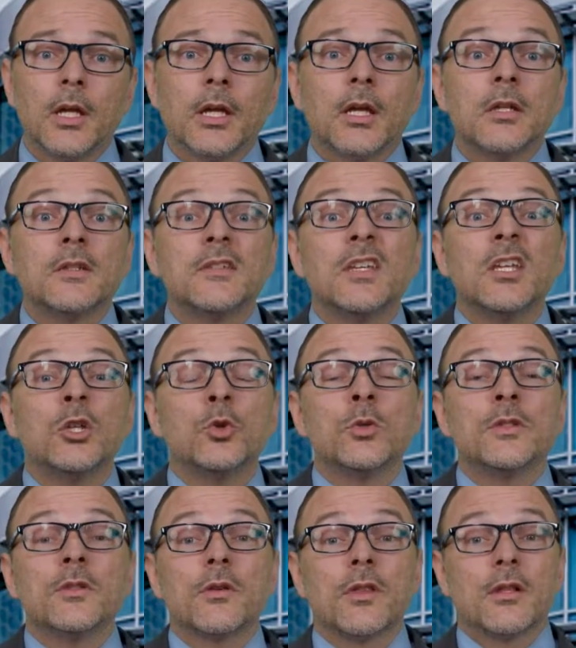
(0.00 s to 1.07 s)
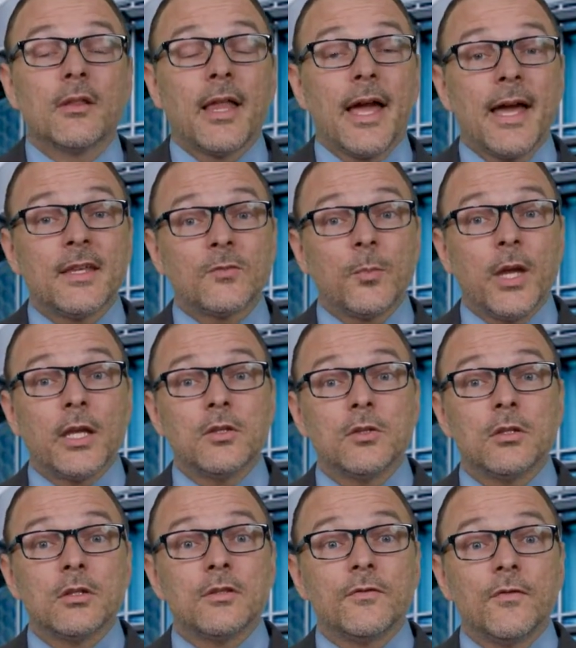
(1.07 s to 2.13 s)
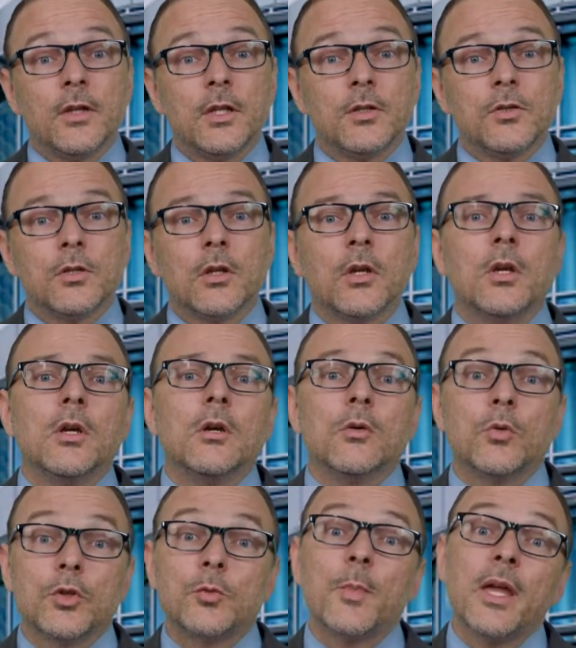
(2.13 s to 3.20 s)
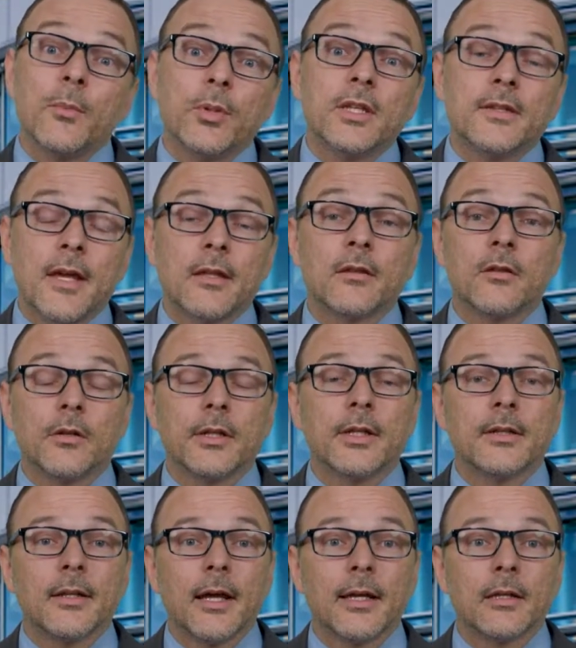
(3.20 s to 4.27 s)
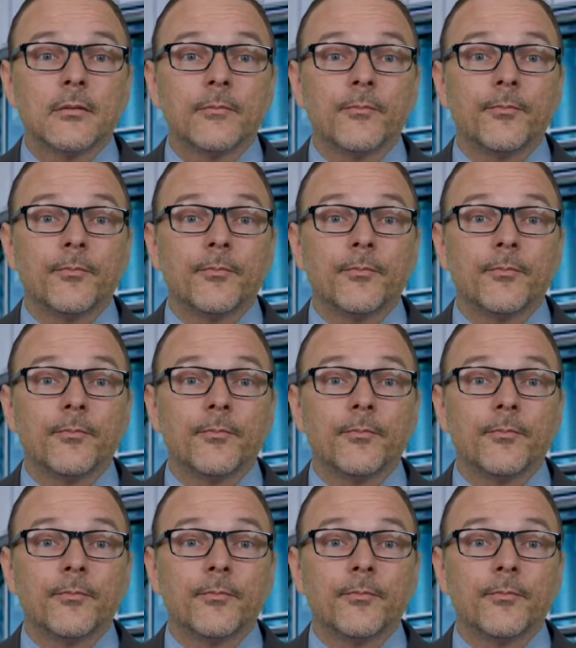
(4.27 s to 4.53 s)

and continue until the last patient is finished, which may be 10.30 at night.